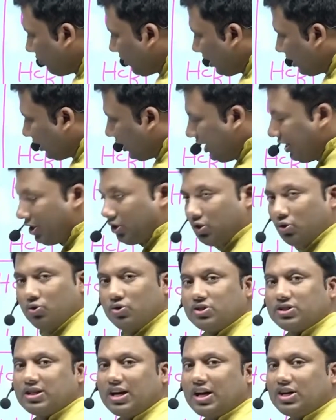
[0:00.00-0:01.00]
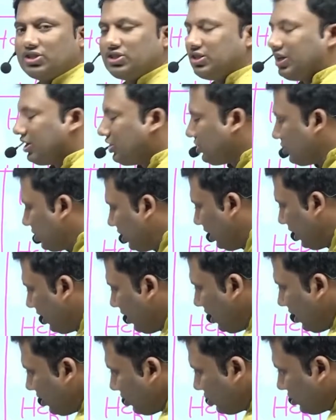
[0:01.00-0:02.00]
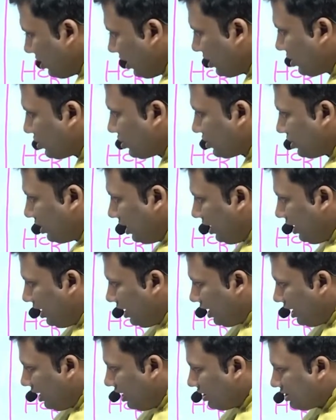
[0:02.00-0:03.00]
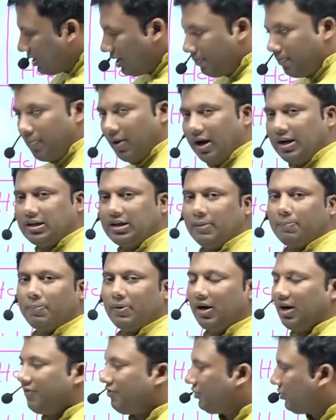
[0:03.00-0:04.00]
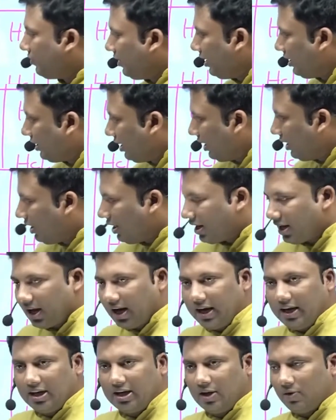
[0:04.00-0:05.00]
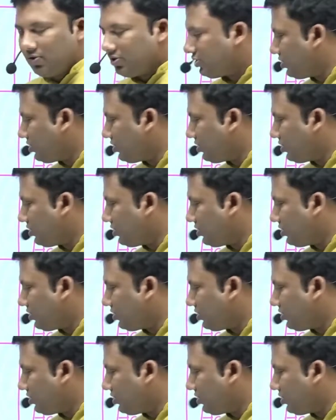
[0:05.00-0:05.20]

32s are 60. 60 is a multiple of 20. Write down